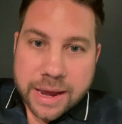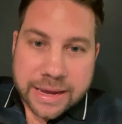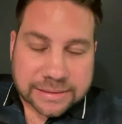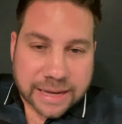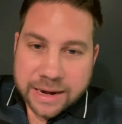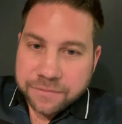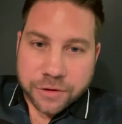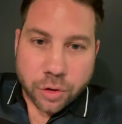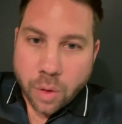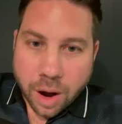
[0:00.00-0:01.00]
he said,
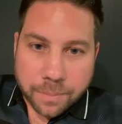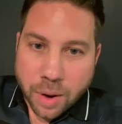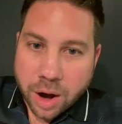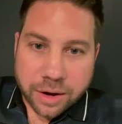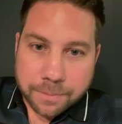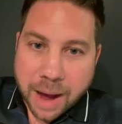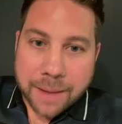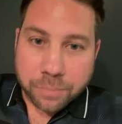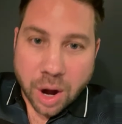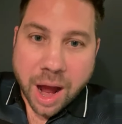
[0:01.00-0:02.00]
if you are part of
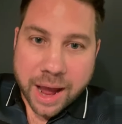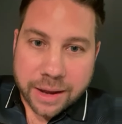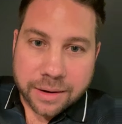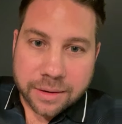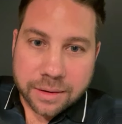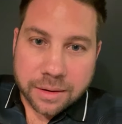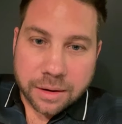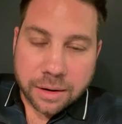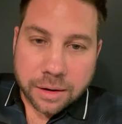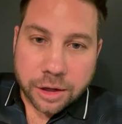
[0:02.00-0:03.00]
my bride,
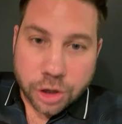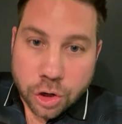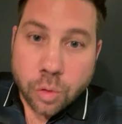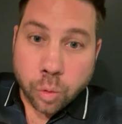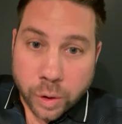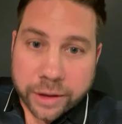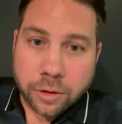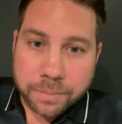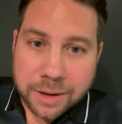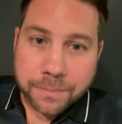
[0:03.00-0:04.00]
you
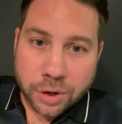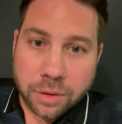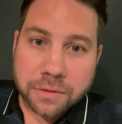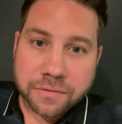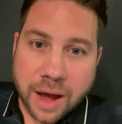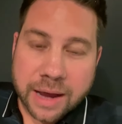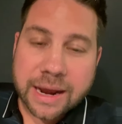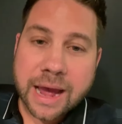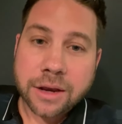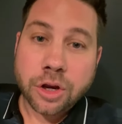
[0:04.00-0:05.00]
will be
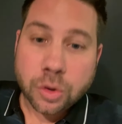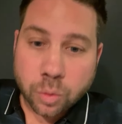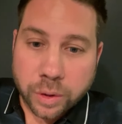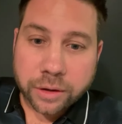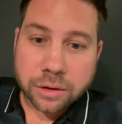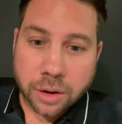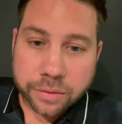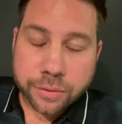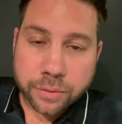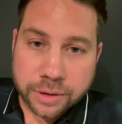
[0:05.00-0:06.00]
purified and you will
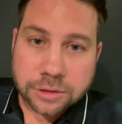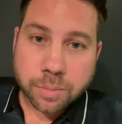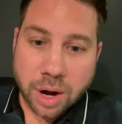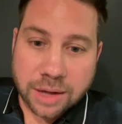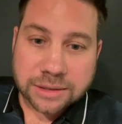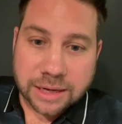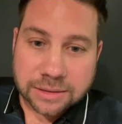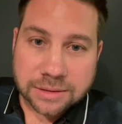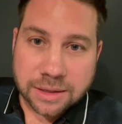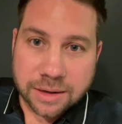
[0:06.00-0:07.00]
go through this
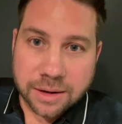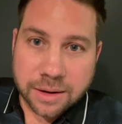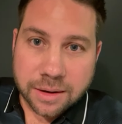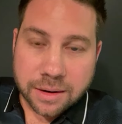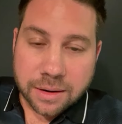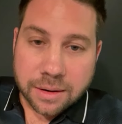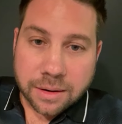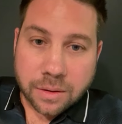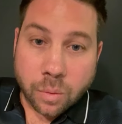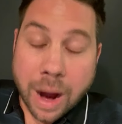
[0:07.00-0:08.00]
process.
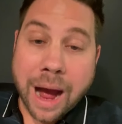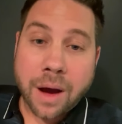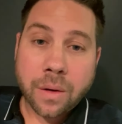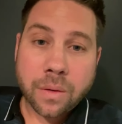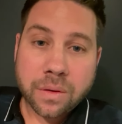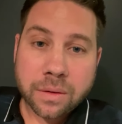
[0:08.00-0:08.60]
Wow.